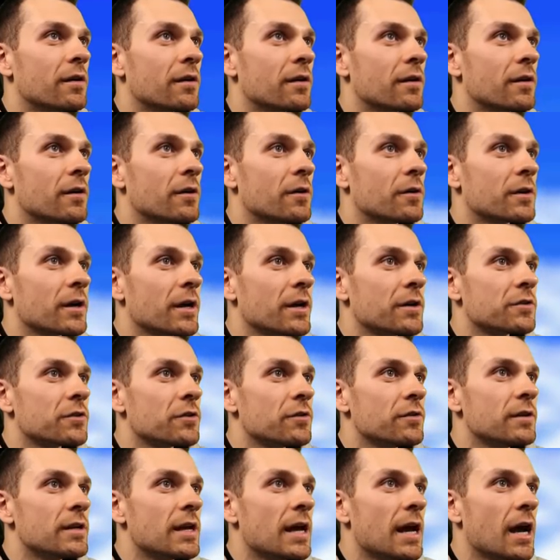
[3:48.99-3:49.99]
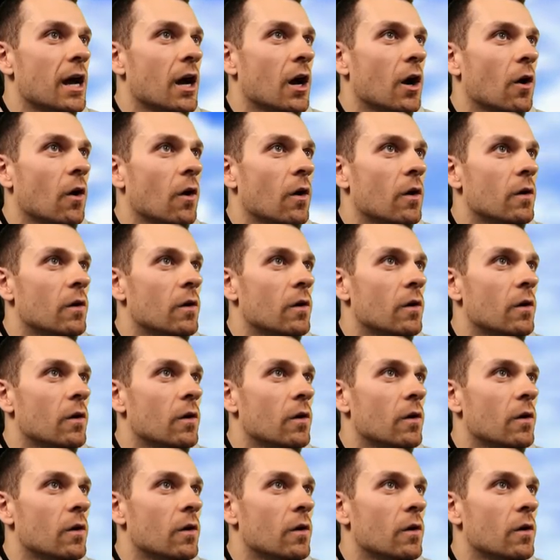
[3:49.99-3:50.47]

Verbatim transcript: Okay, so now...